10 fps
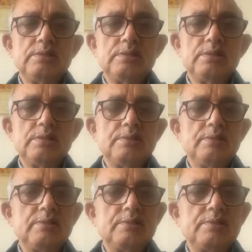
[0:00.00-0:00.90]

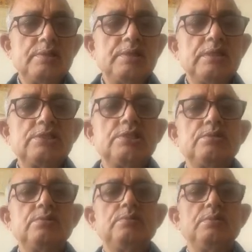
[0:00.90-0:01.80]
a tendency
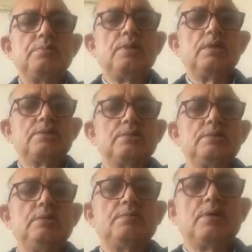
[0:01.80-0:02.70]
to depart
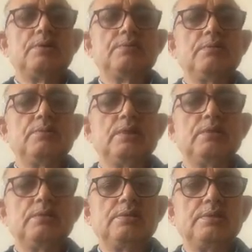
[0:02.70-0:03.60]
from
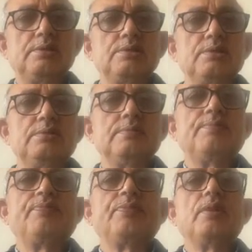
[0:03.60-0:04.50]
that tradition
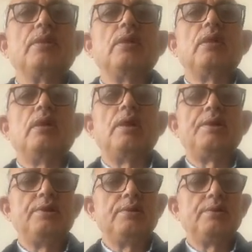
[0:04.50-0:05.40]

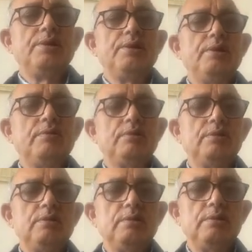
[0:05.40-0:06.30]
and deal with
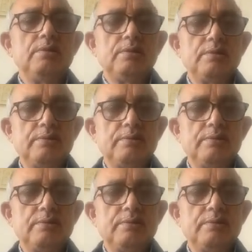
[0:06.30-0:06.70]
the